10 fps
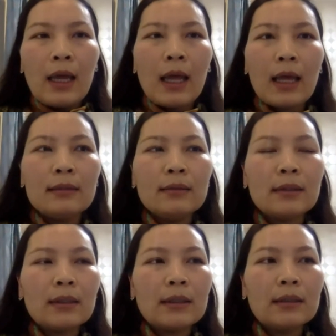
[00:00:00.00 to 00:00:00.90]
And
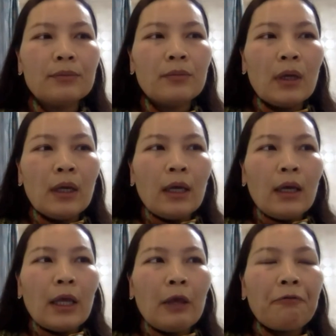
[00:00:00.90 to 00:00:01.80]

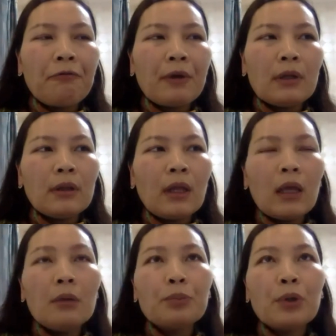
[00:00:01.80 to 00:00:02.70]
if
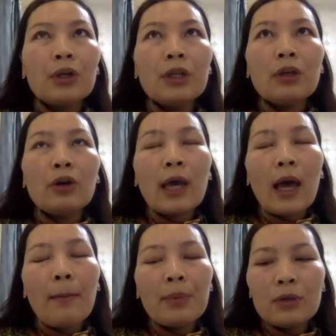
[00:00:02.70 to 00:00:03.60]
the employee or
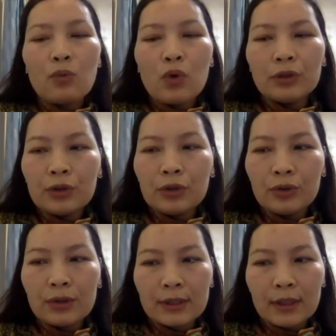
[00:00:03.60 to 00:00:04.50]
company want to
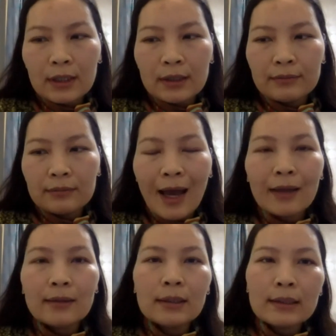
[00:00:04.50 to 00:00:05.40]
use
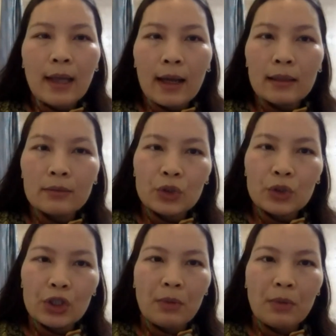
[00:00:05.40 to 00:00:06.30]
idle time
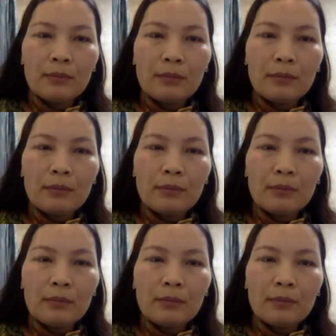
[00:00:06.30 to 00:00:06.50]
regime,